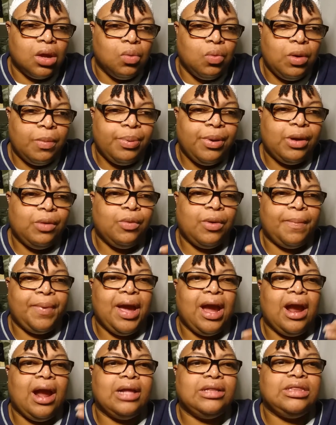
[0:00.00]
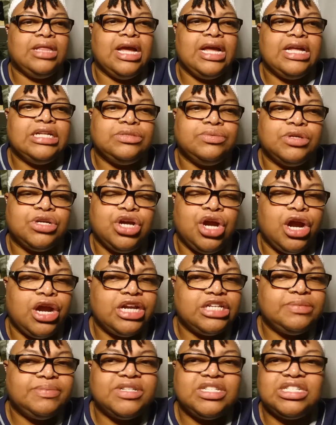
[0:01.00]
repairing things with
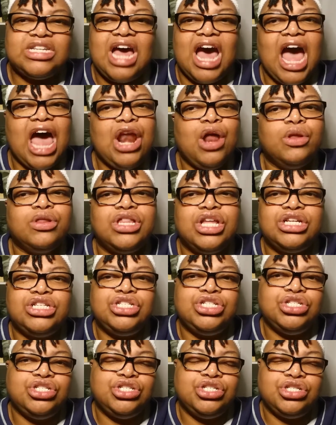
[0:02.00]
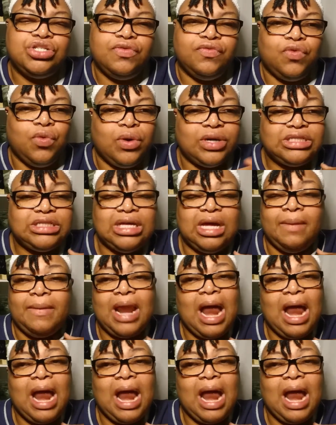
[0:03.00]
Curtis, because I don't think she should divorce him.